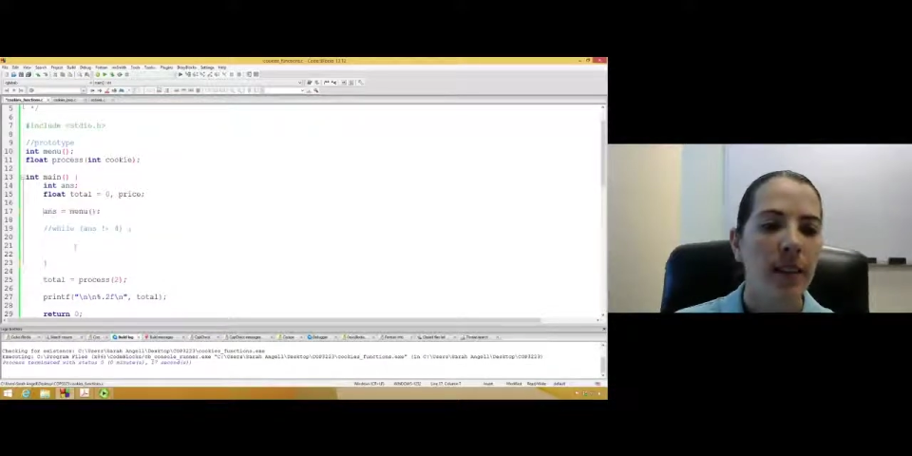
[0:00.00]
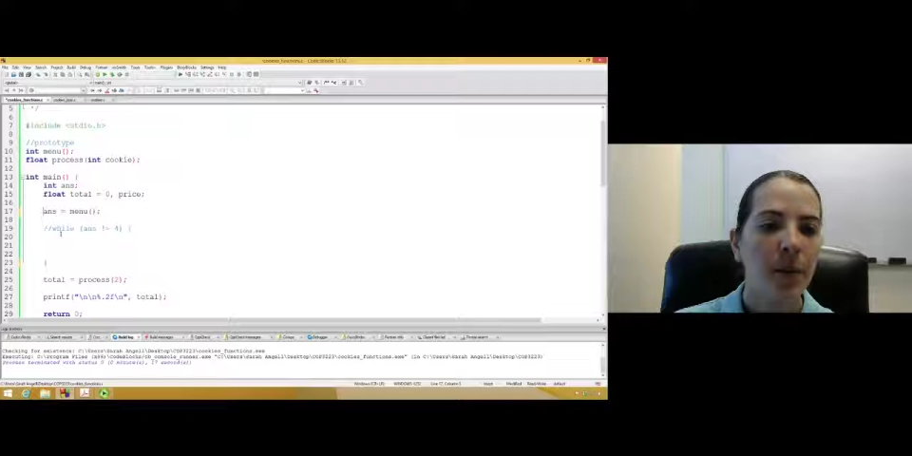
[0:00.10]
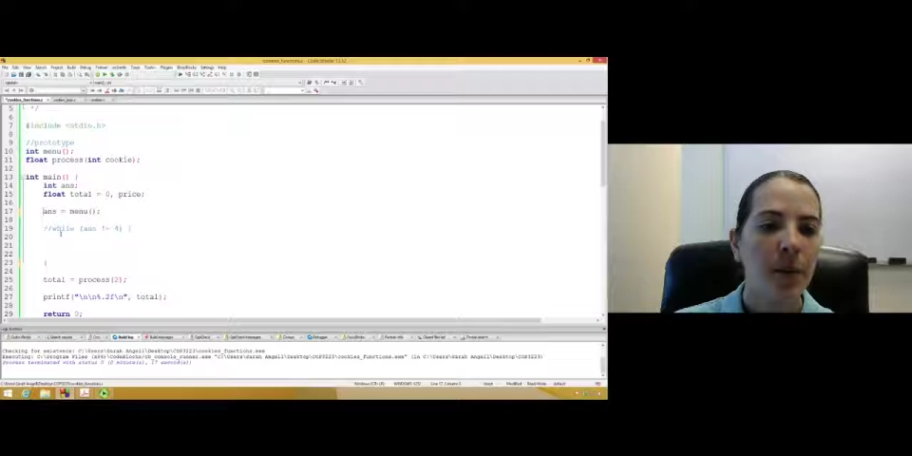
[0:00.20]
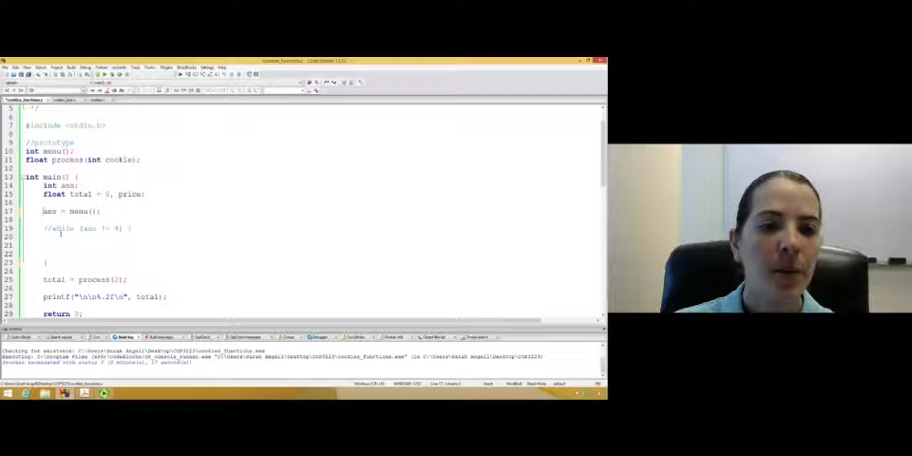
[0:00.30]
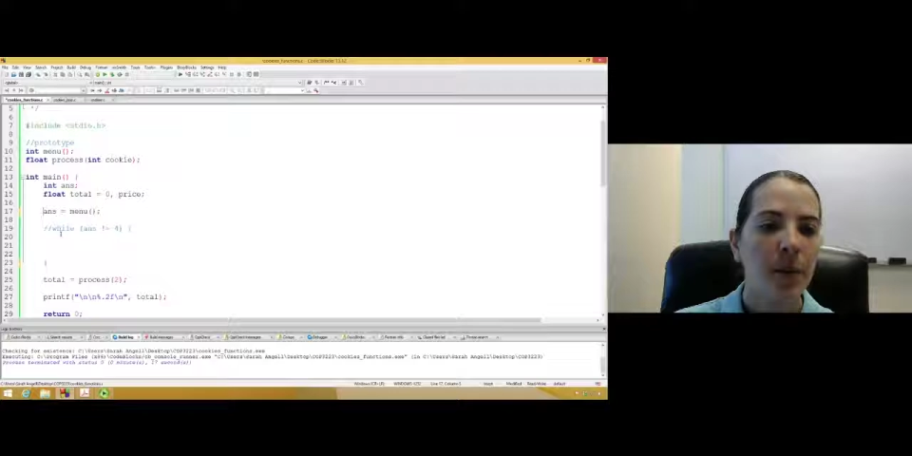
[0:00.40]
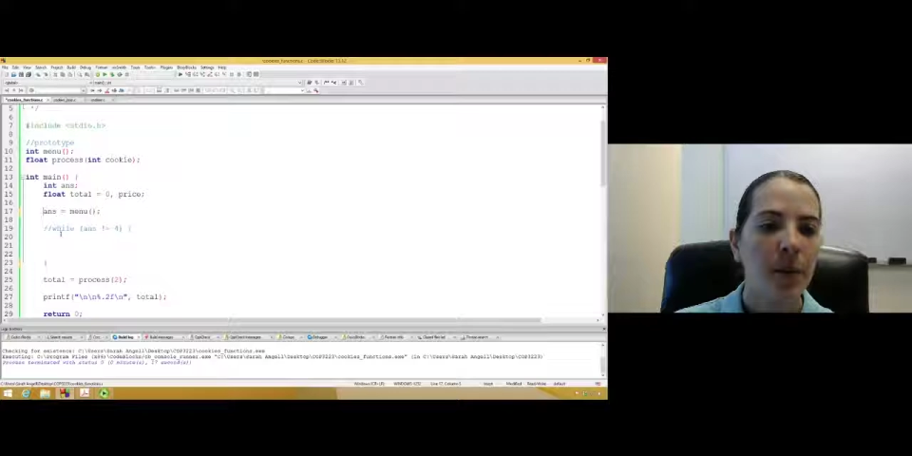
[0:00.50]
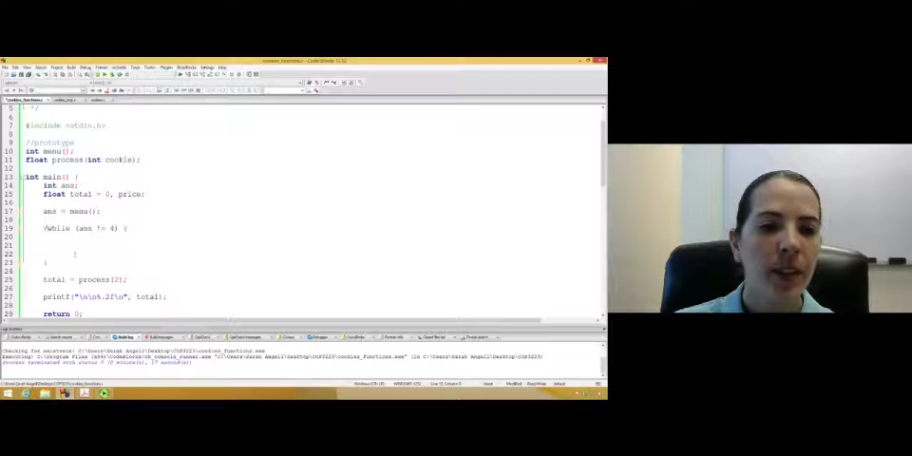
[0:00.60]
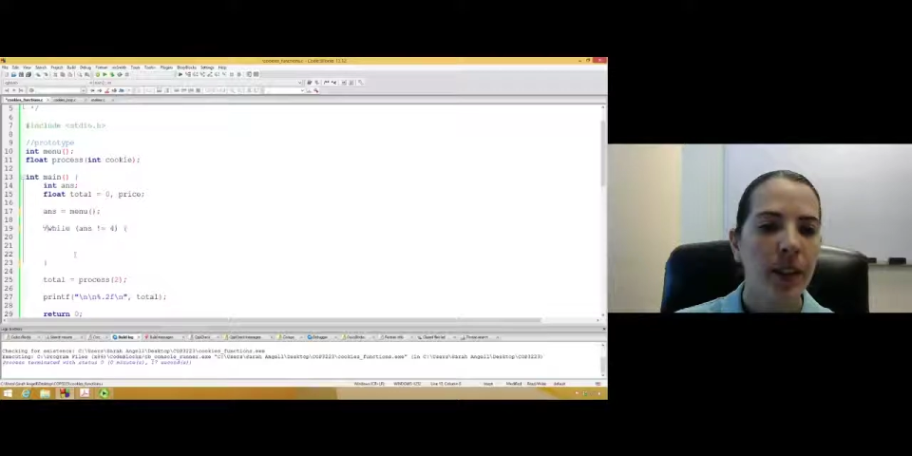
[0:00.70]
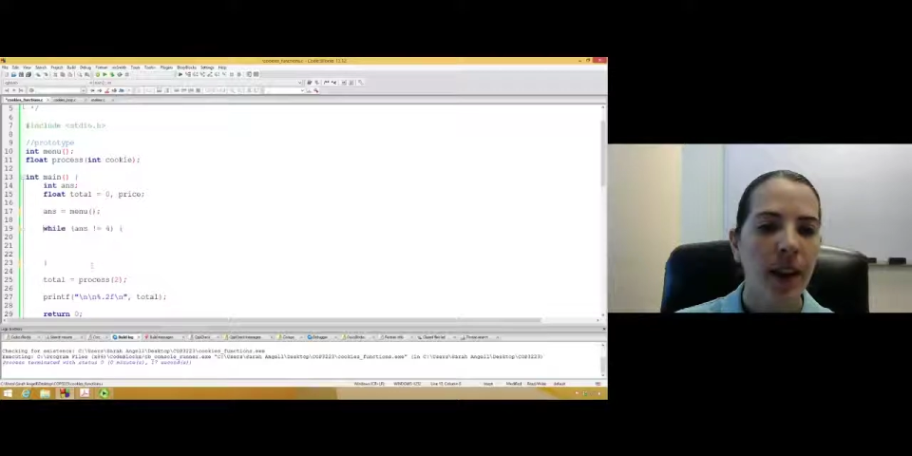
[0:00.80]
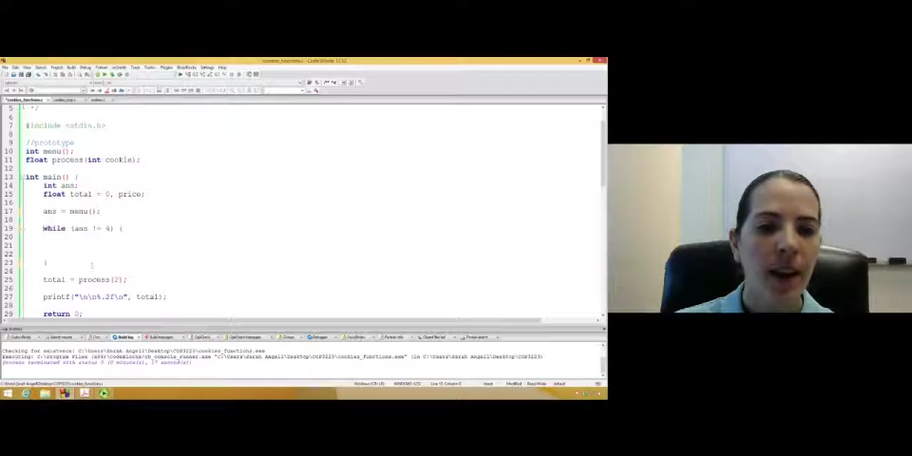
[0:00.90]
we're going
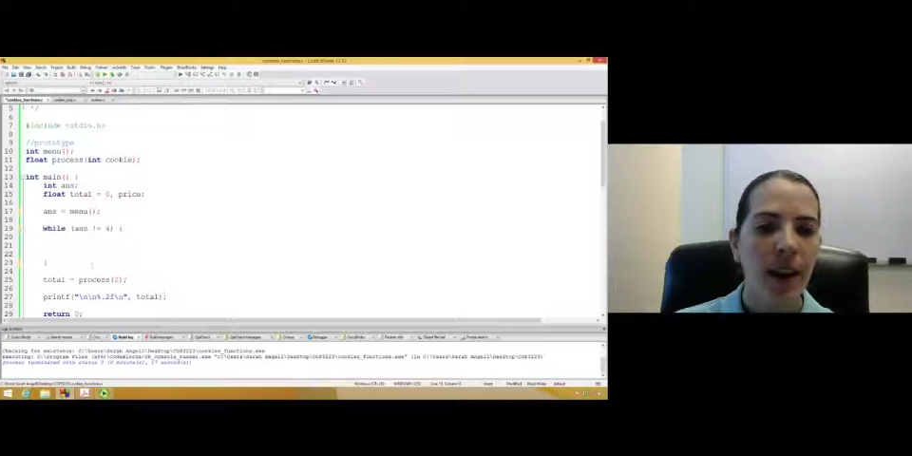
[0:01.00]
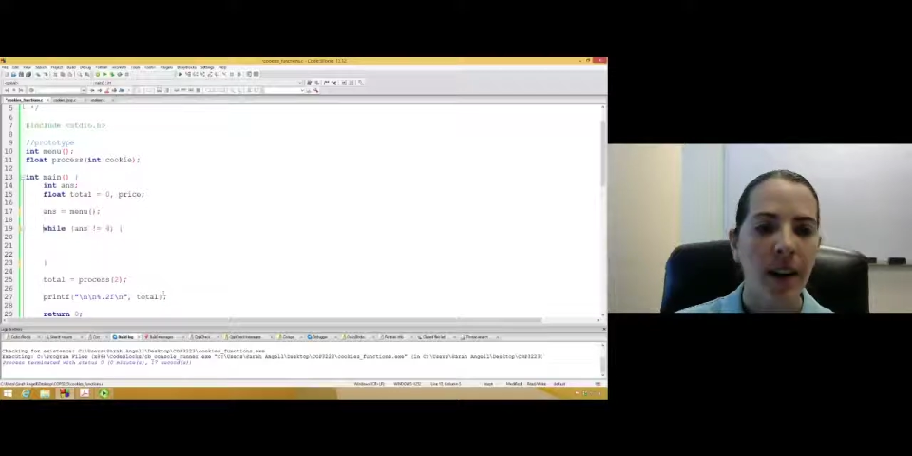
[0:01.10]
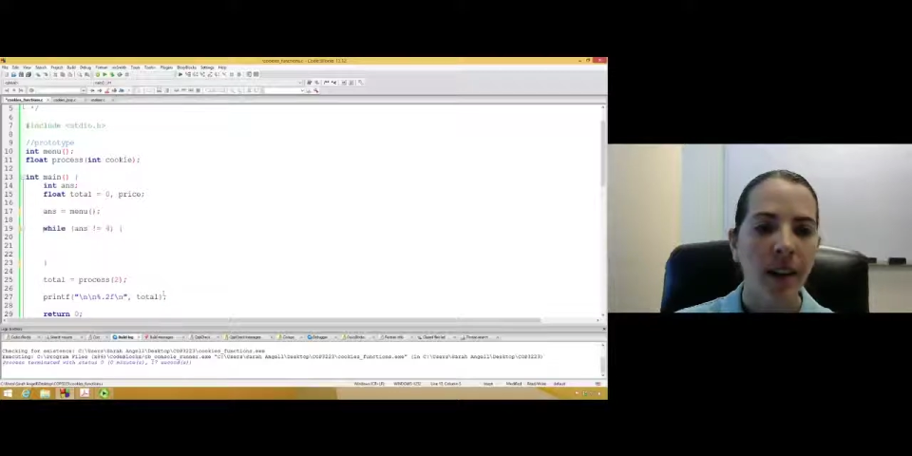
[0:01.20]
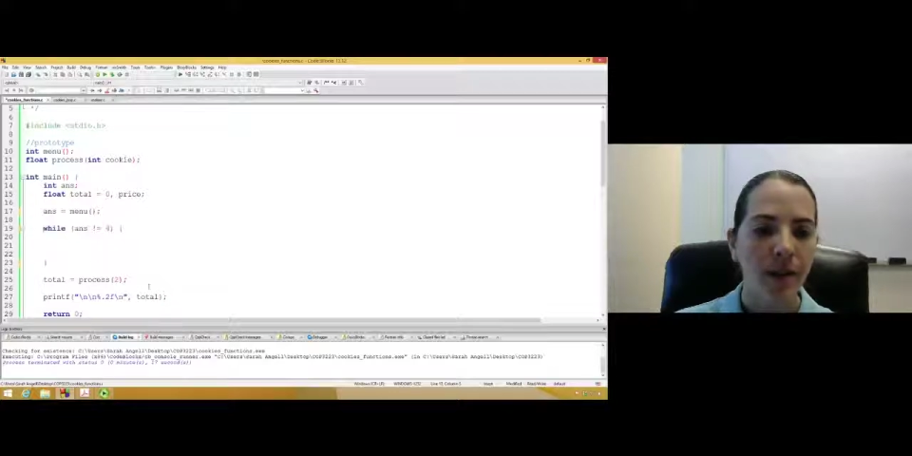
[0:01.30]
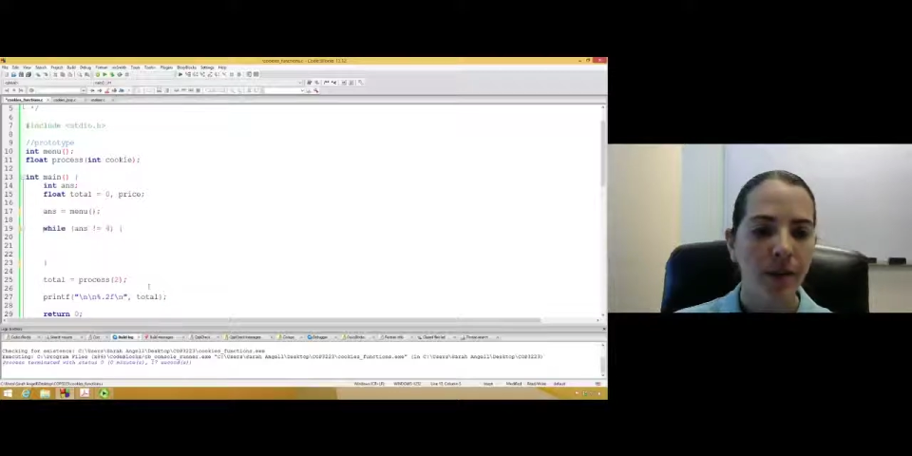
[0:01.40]
to have,